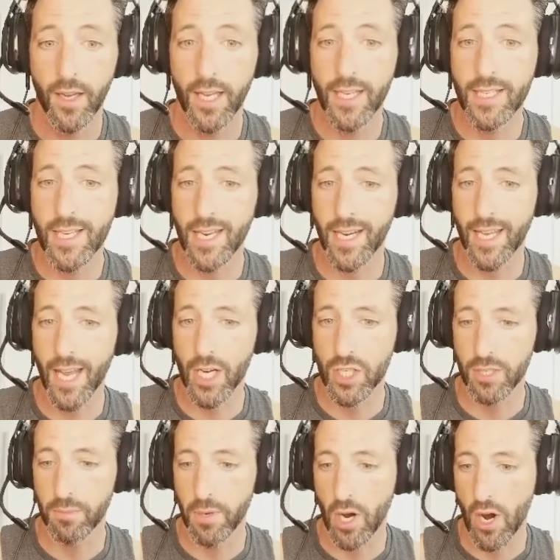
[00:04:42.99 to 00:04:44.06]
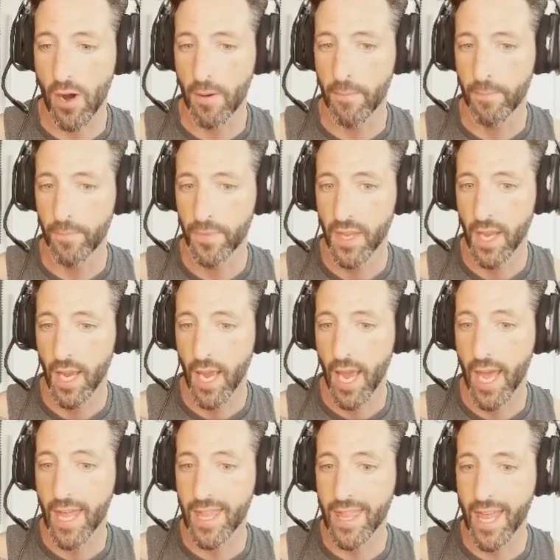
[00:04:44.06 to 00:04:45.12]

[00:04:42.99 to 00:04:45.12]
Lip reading: He's going to catch the ball. And